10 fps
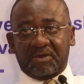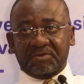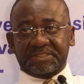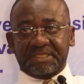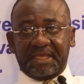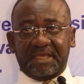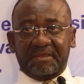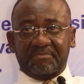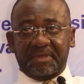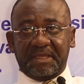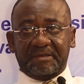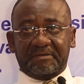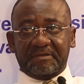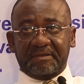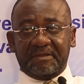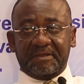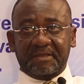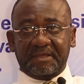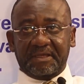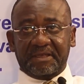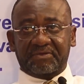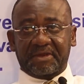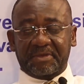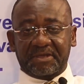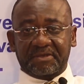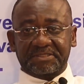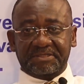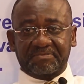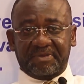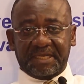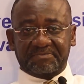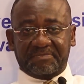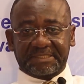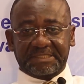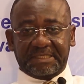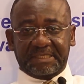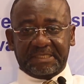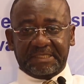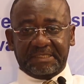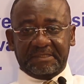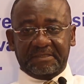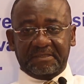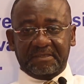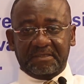I would say it made a tremendous impact, particularly